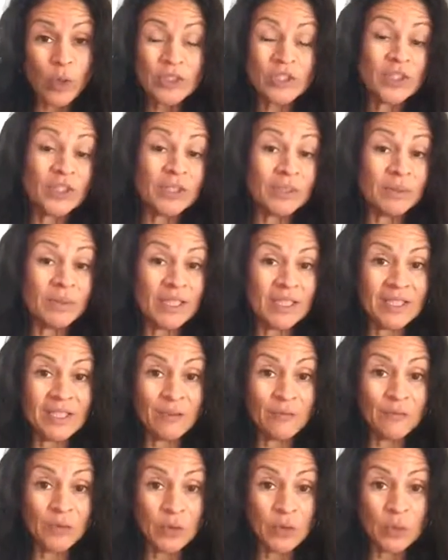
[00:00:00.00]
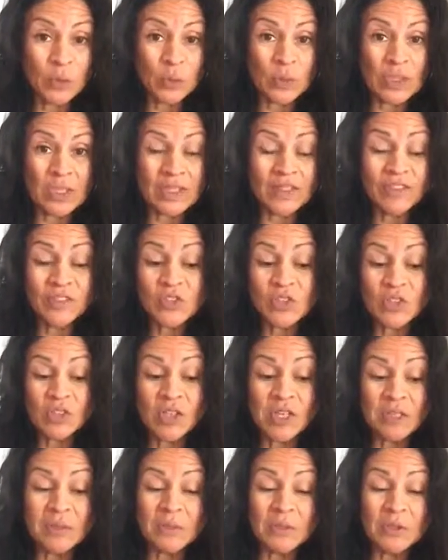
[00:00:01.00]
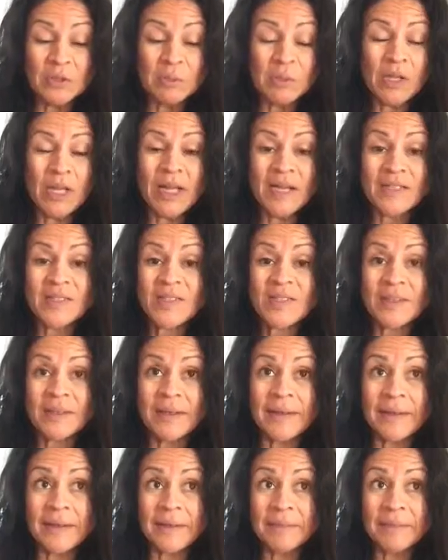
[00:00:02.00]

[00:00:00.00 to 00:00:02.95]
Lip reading: what you're going to be eating for the week. There's a lot of meal plans